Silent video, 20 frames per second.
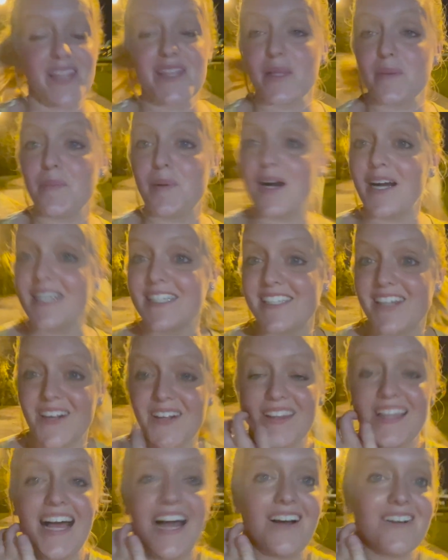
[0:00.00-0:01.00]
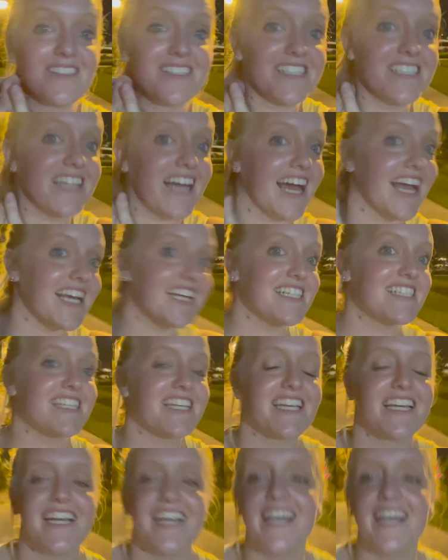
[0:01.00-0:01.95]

The bugs are loud tonight.